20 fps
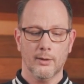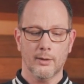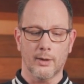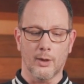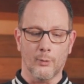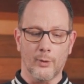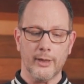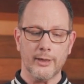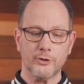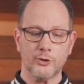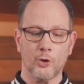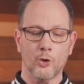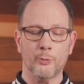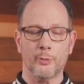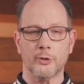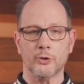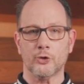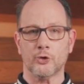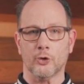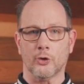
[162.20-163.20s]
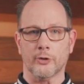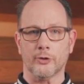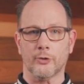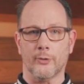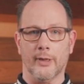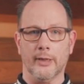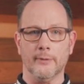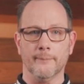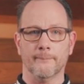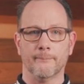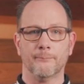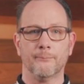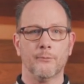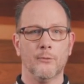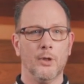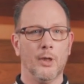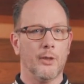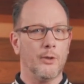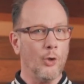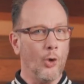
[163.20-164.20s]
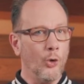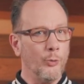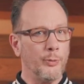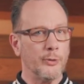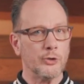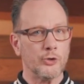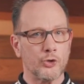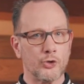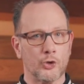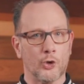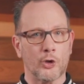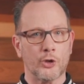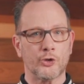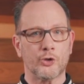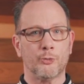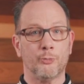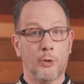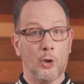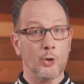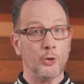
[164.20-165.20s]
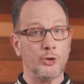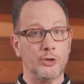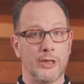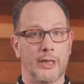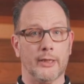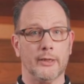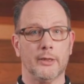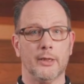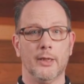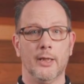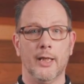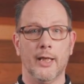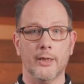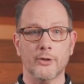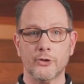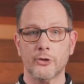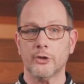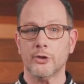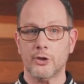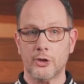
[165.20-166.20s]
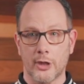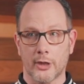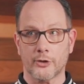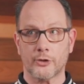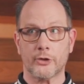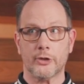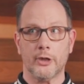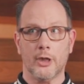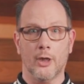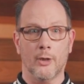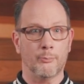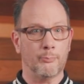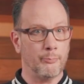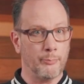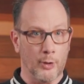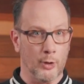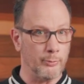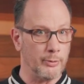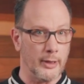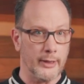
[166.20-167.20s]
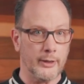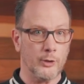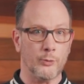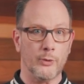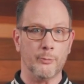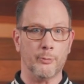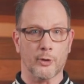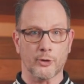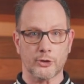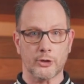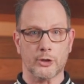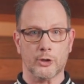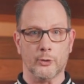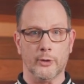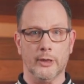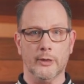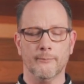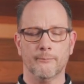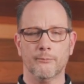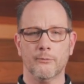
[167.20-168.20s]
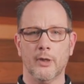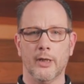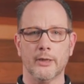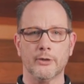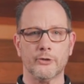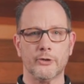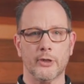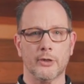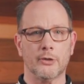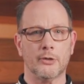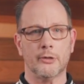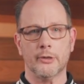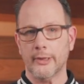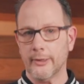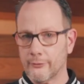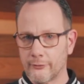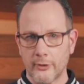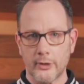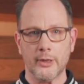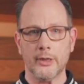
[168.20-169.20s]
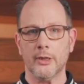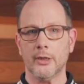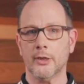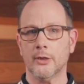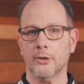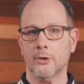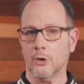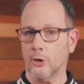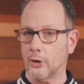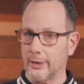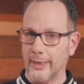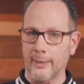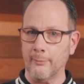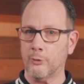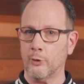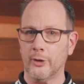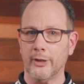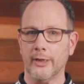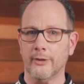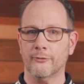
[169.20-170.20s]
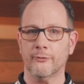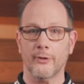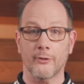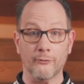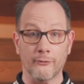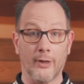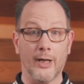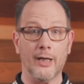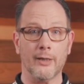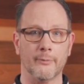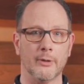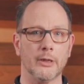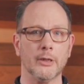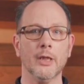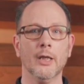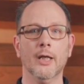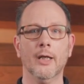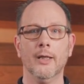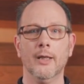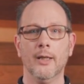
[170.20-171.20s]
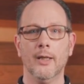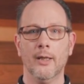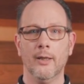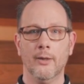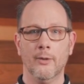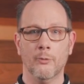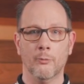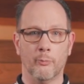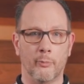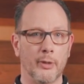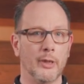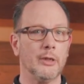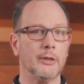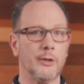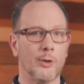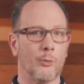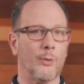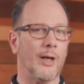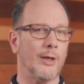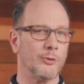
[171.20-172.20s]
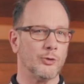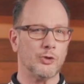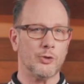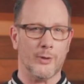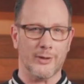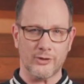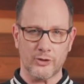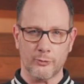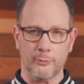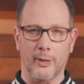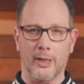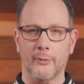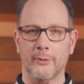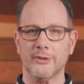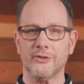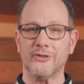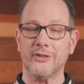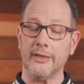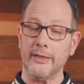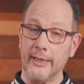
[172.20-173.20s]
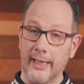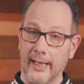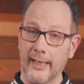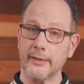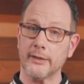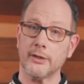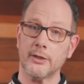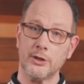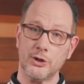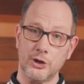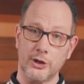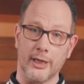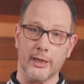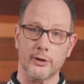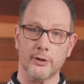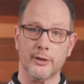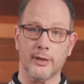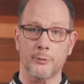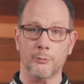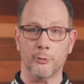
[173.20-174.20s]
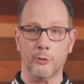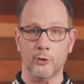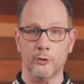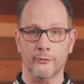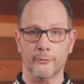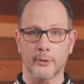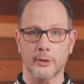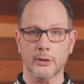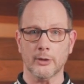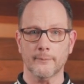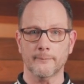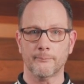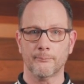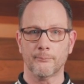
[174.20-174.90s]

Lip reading: Now, what is open source, right? An open source project isn't just a public repository. It's a living, collaborative environment built around transparency and shared improvement.